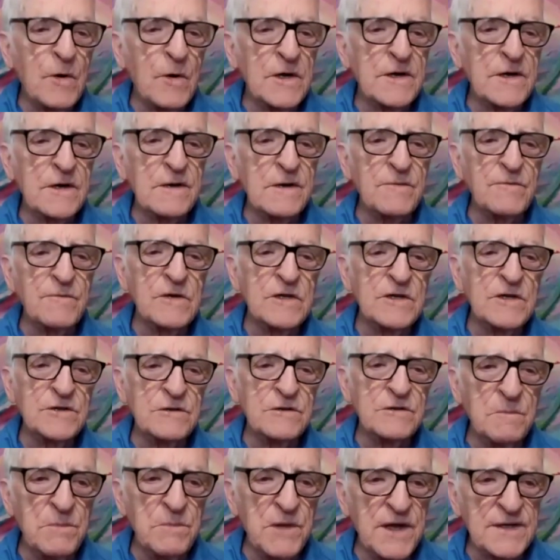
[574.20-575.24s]
What an
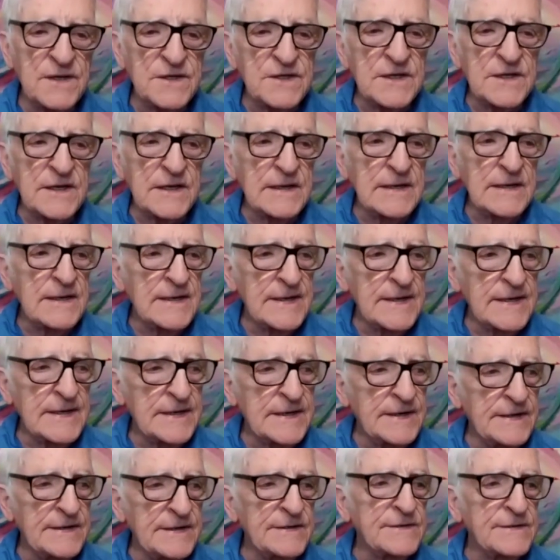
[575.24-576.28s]
original blessing
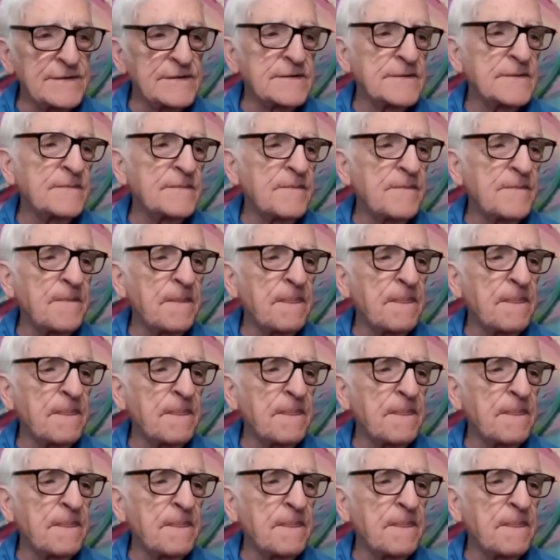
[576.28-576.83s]
it is.